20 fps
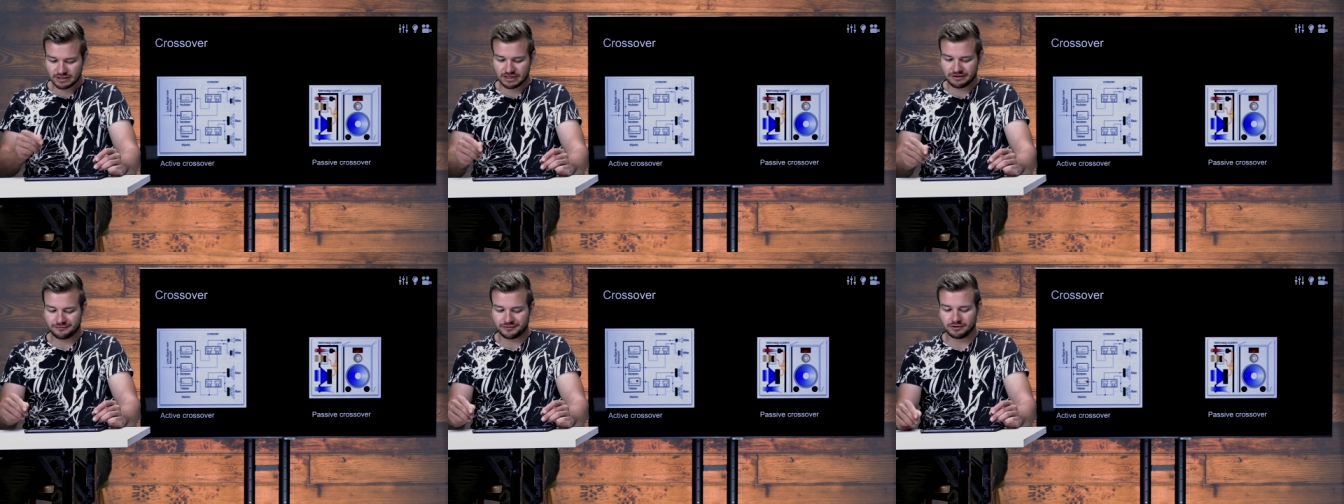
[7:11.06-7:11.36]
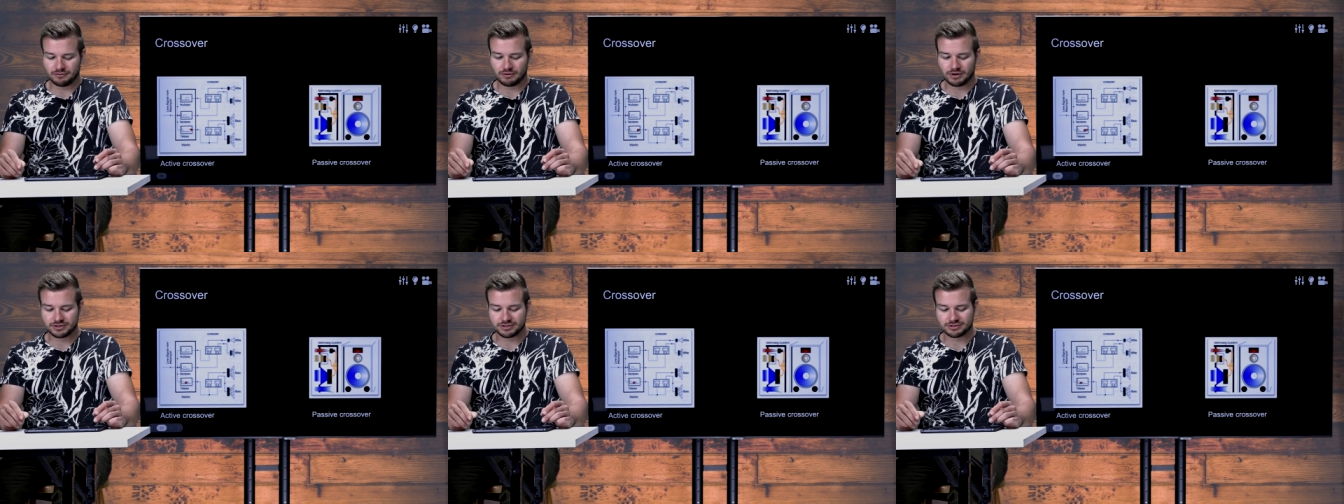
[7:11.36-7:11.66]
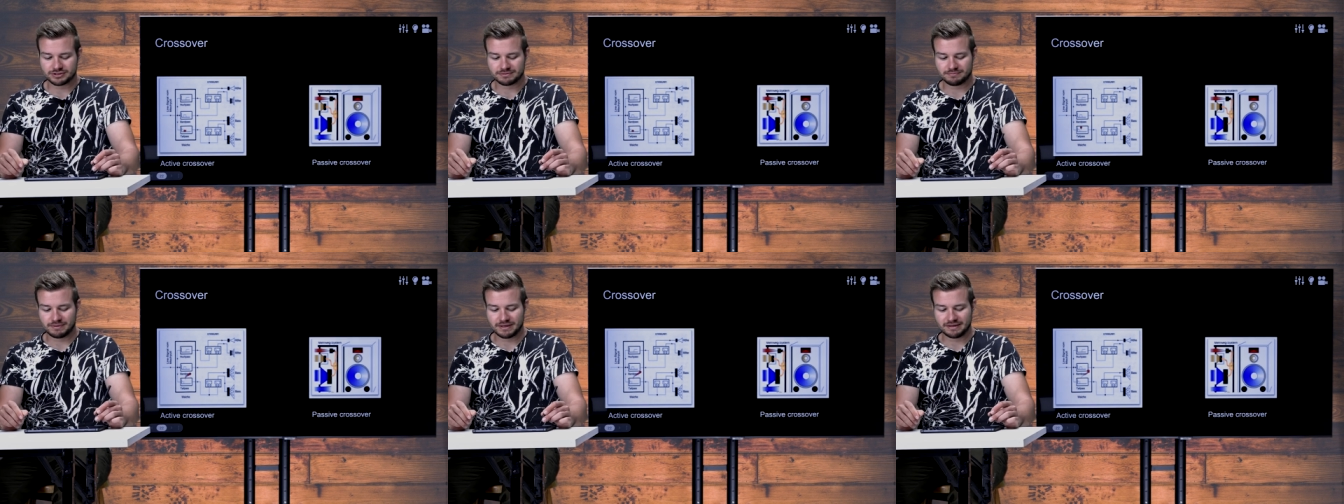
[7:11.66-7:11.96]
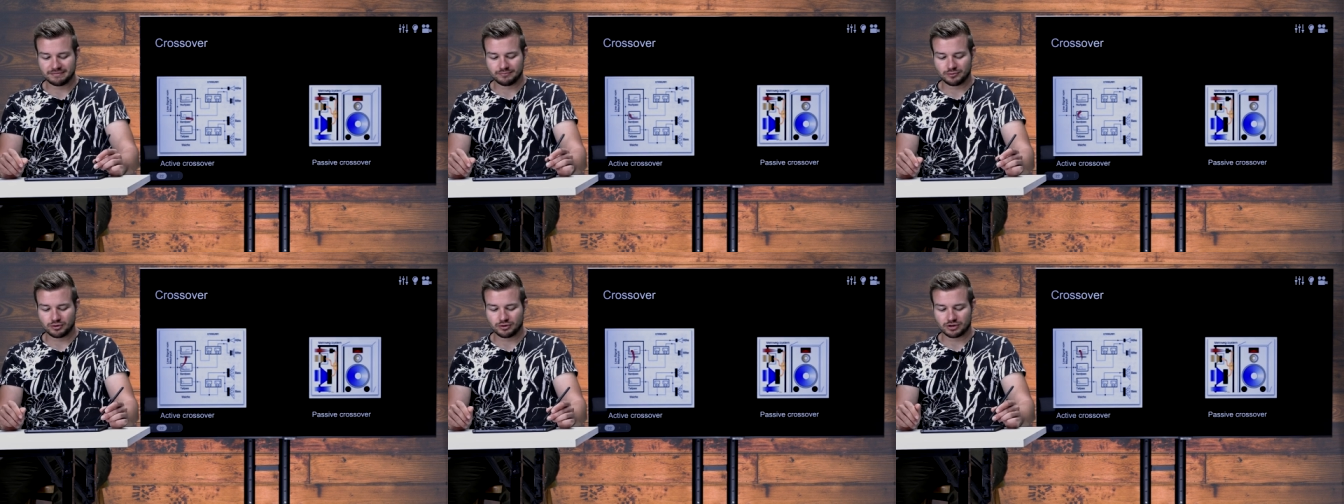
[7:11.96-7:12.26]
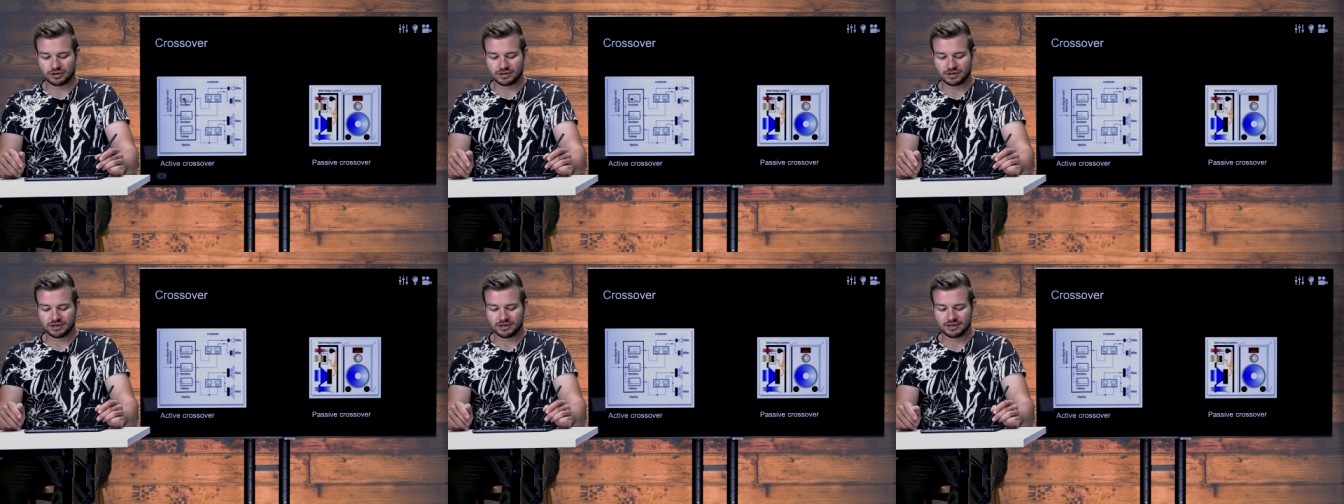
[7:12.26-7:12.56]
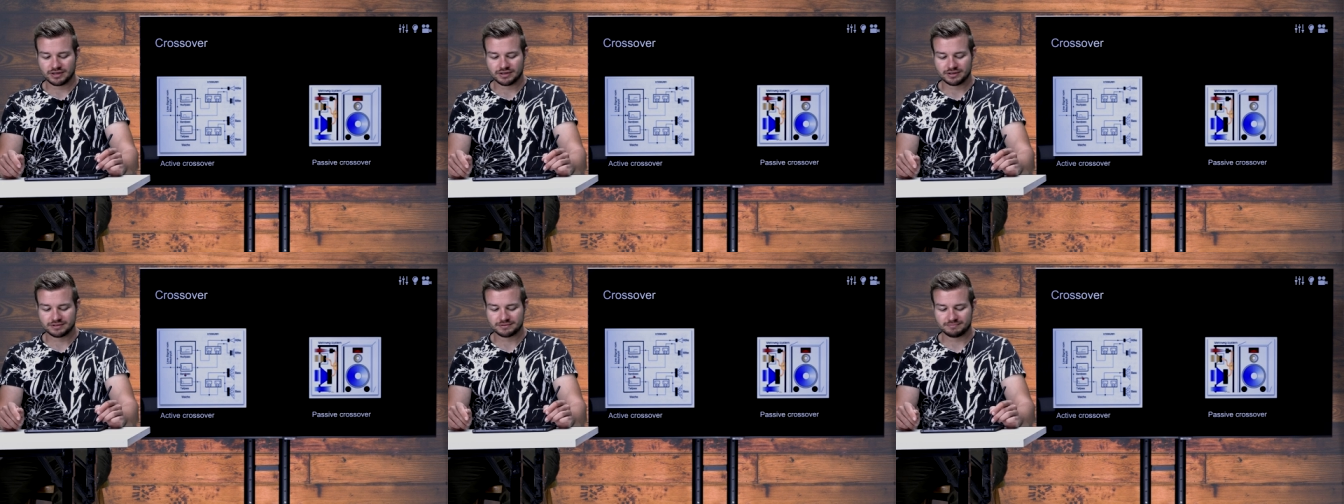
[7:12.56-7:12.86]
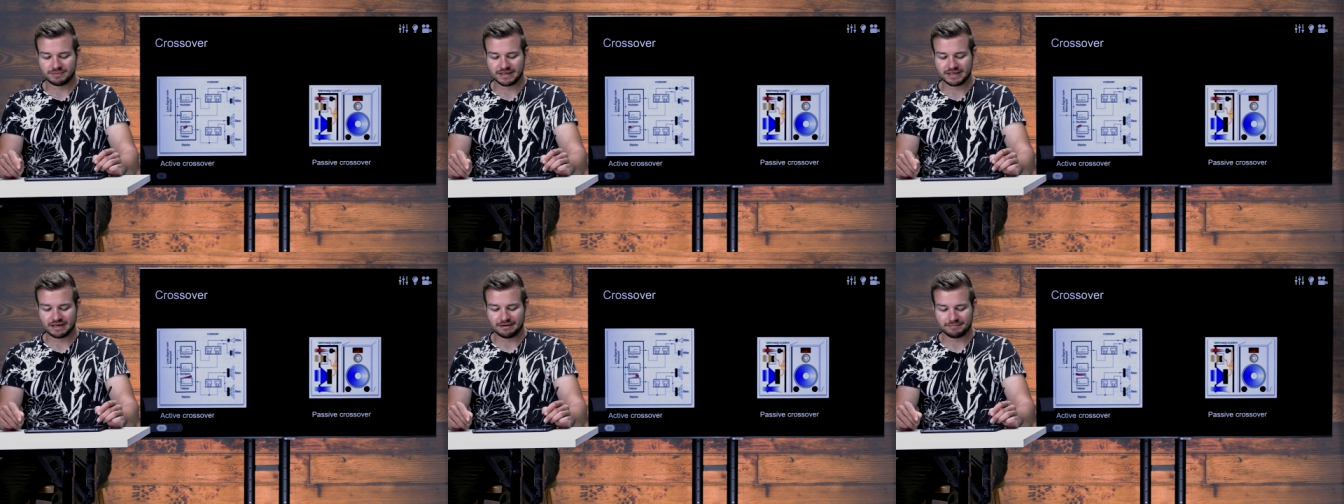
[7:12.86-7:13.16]
if you want to split more,
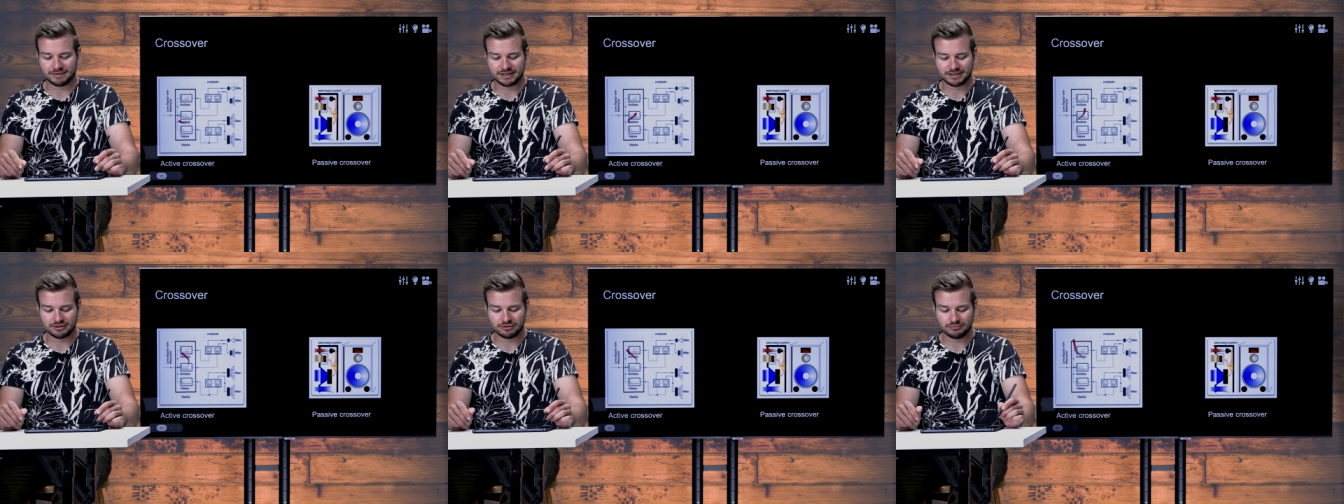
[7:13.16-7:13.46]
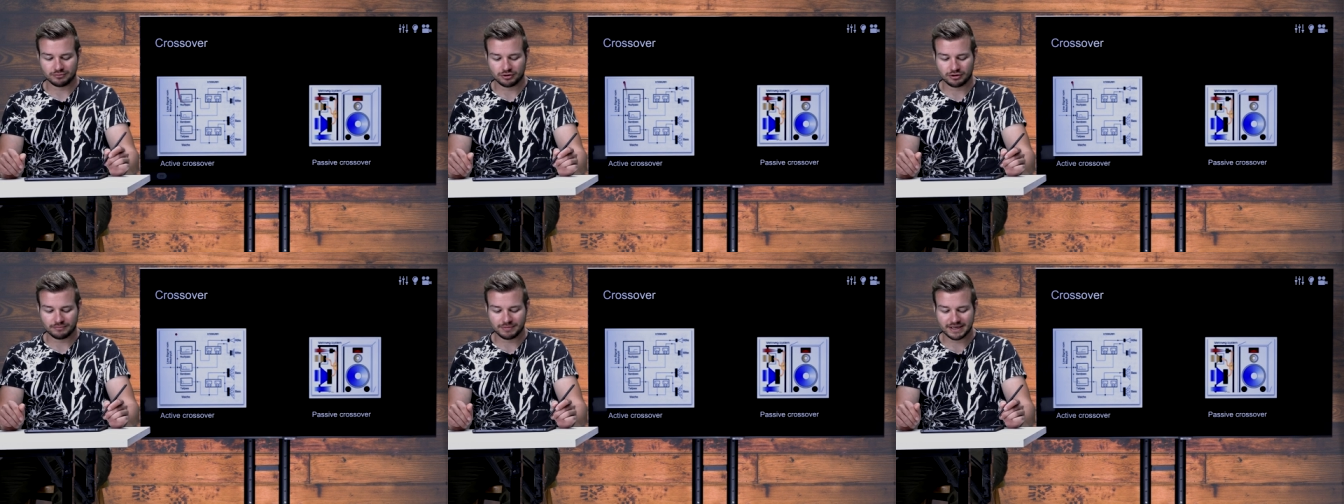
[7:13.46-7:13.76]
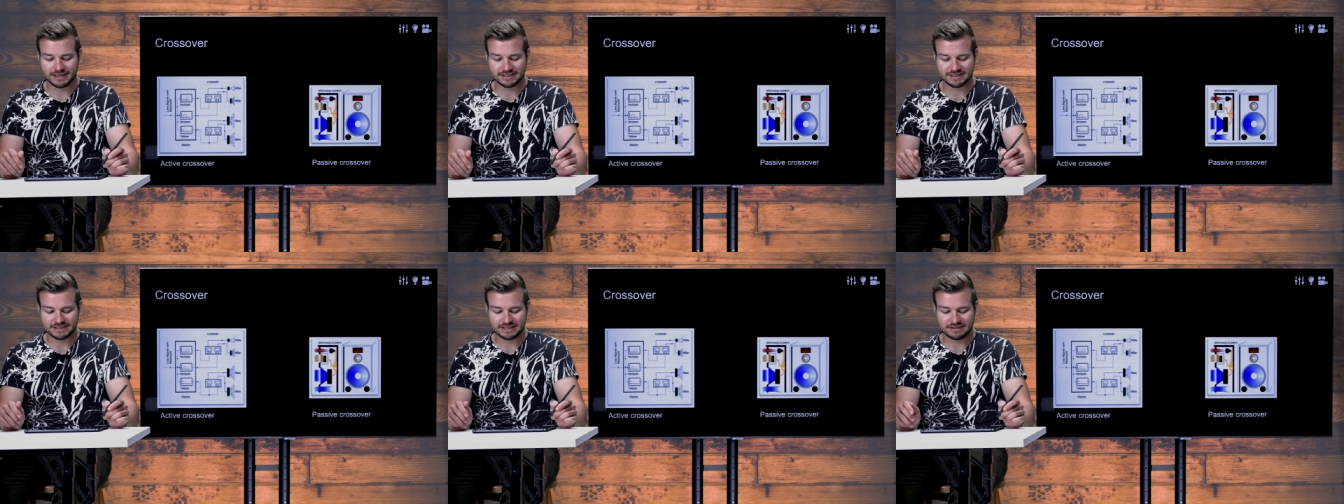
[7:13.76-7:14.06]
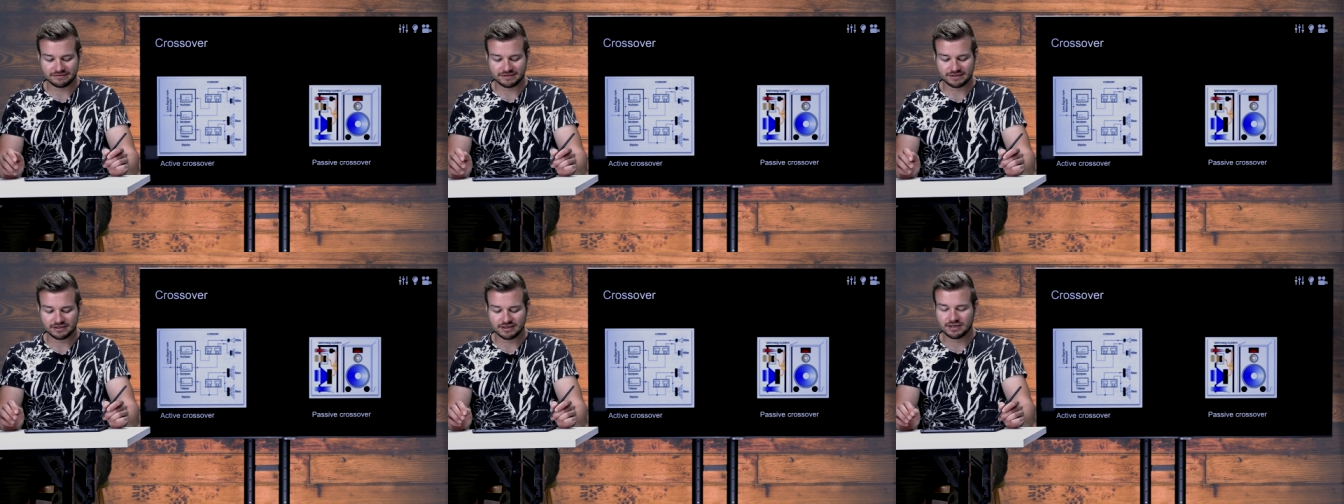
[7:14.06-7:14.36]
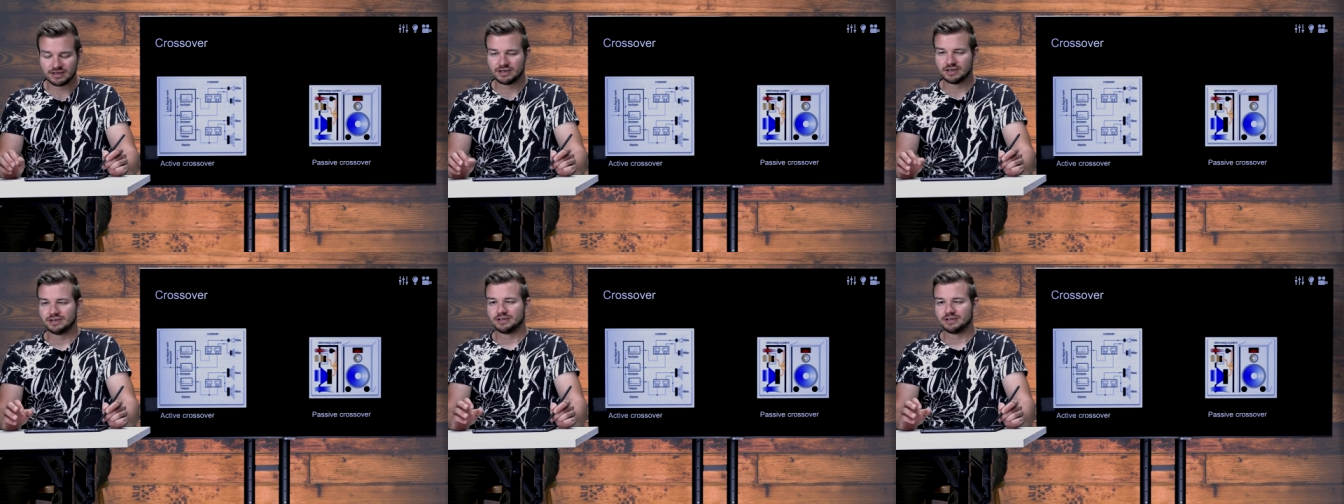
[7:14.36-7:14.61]
split up into more bands even,